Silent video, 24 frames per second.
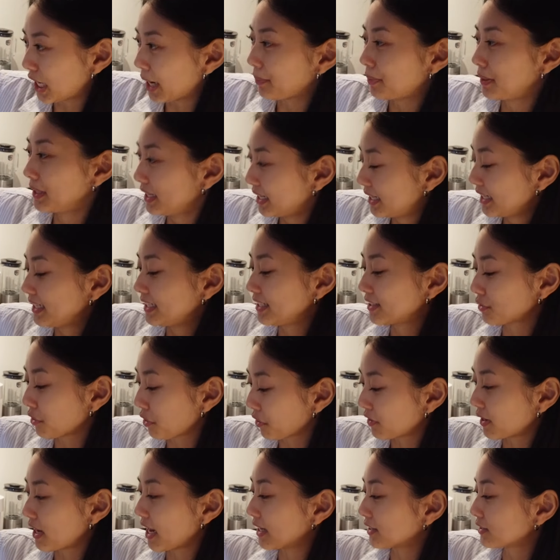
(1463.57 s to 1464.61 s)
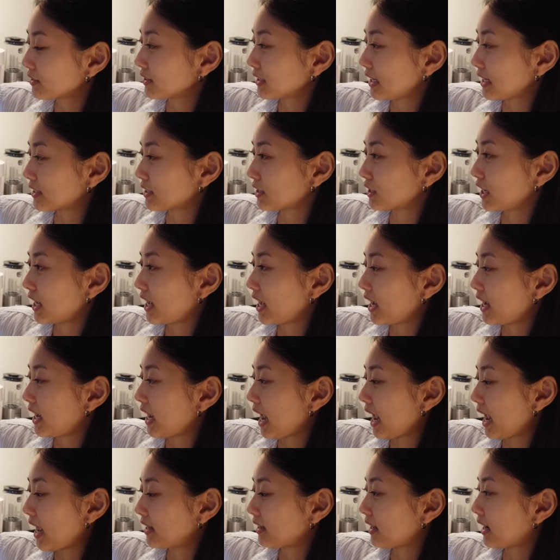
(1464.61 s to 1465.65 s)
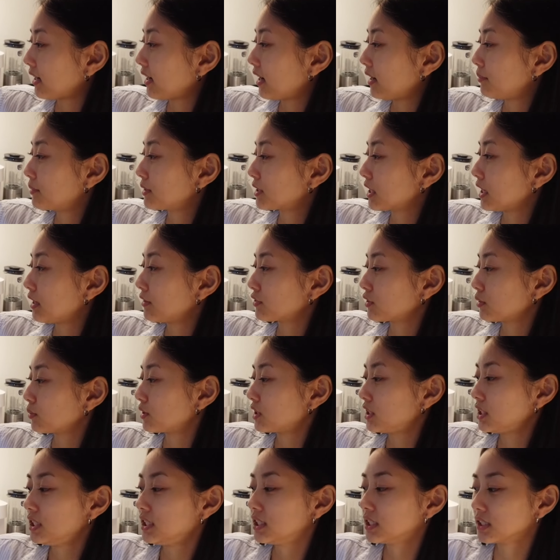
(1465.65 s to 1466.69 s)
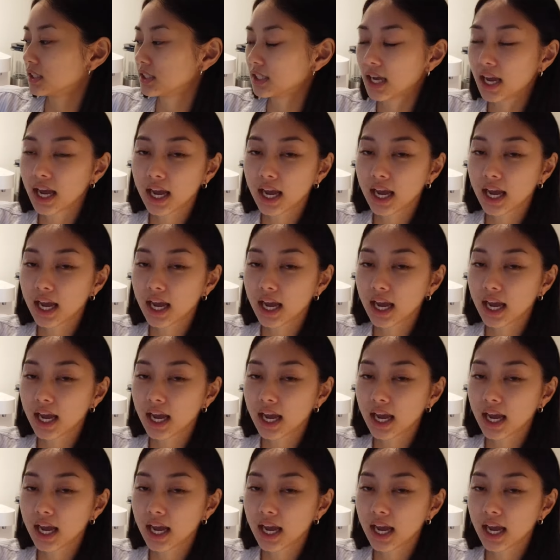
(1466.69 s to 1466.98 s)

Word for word: Japanese Oriental yesterday and I got myself some seasoned